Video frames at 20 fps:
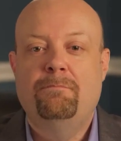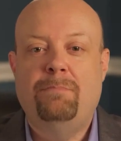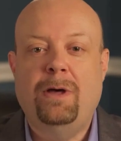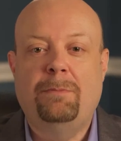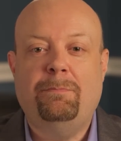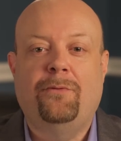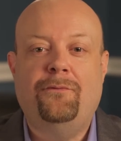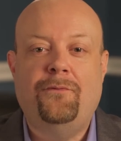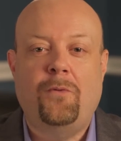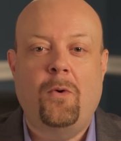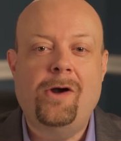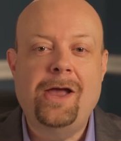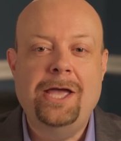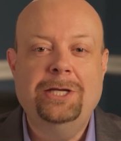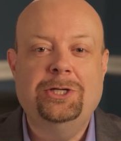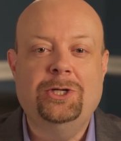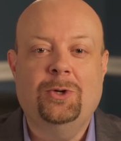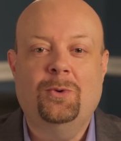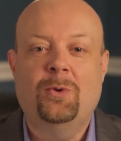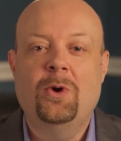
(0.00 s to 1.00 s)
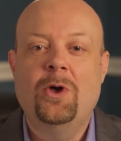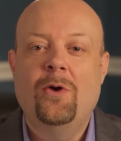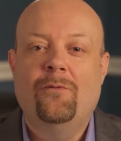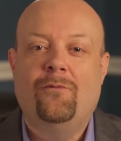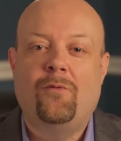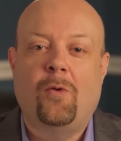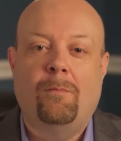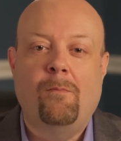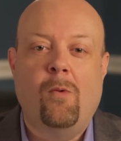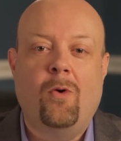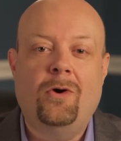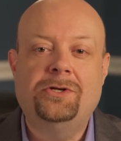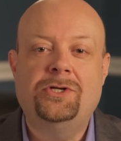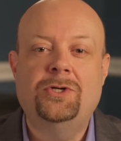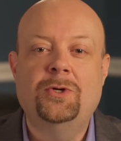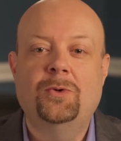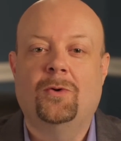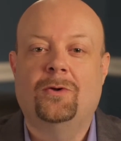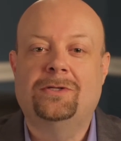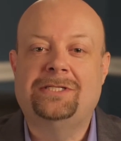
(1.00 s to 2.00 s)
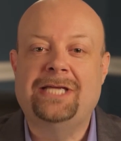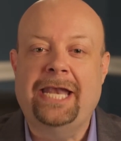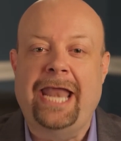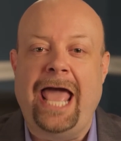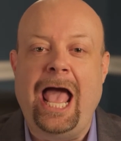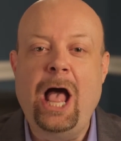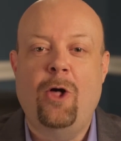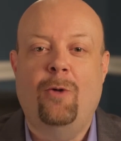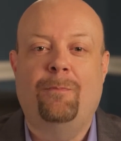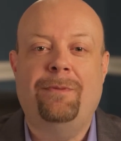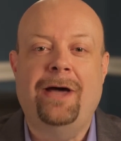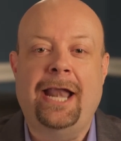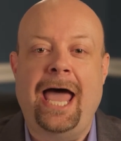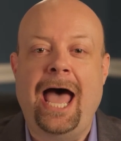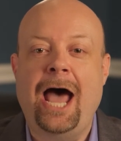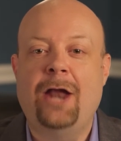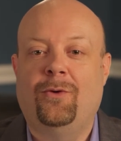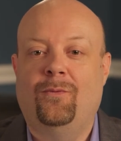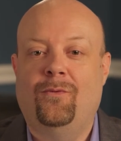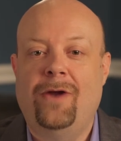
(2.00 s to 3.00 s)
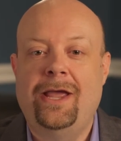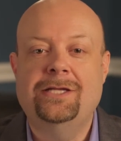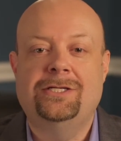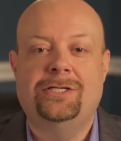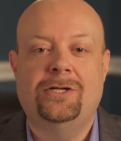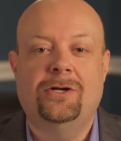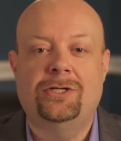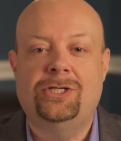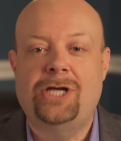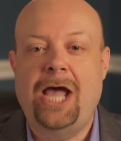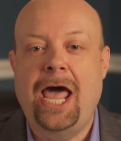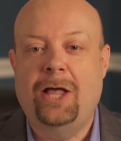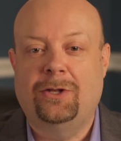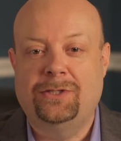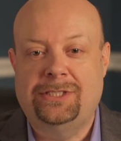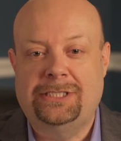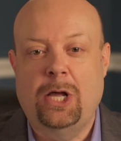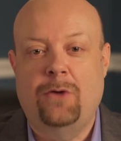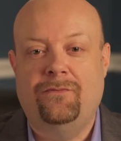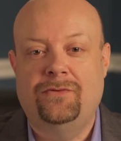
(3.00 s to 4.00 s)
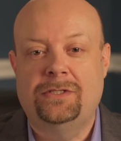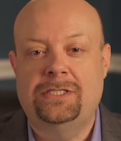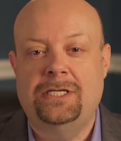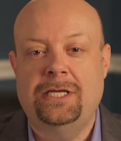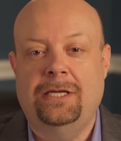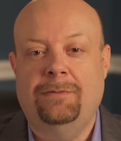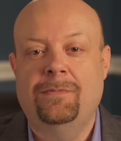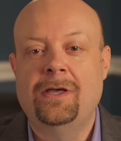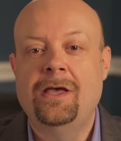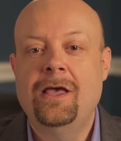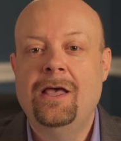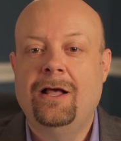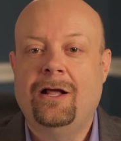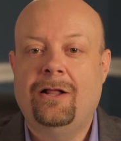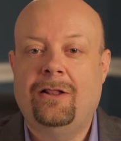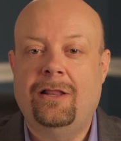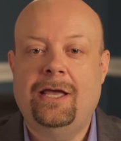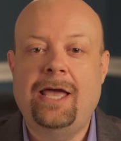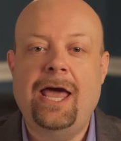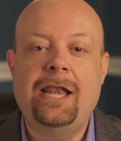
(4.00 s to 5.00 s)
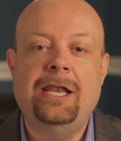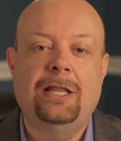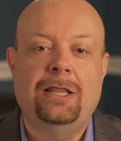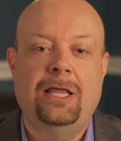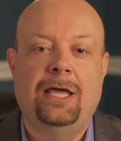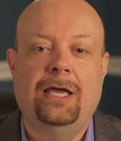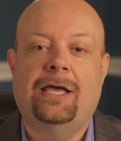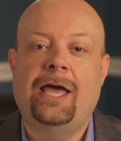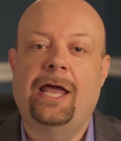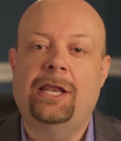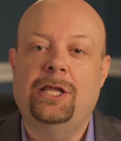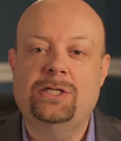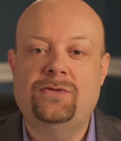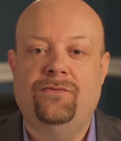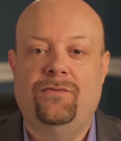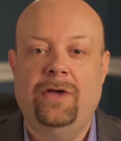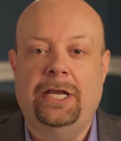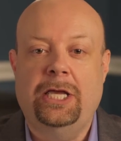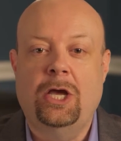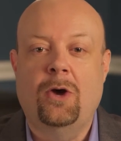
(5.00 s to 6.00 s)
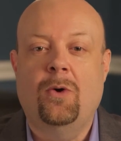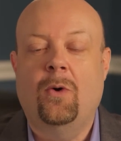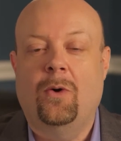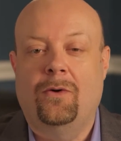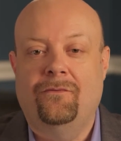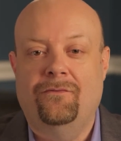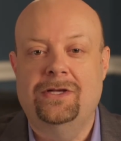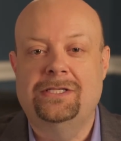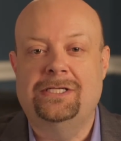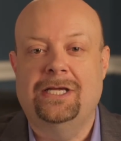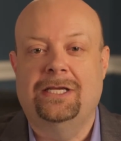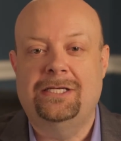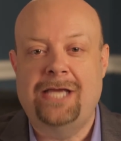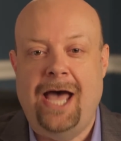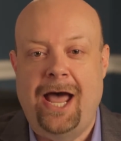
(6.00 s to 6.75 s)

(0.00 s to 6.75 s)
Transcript: But before I do, for more tools and help on how to raise your child's self-esteem, click on the link on this video or visit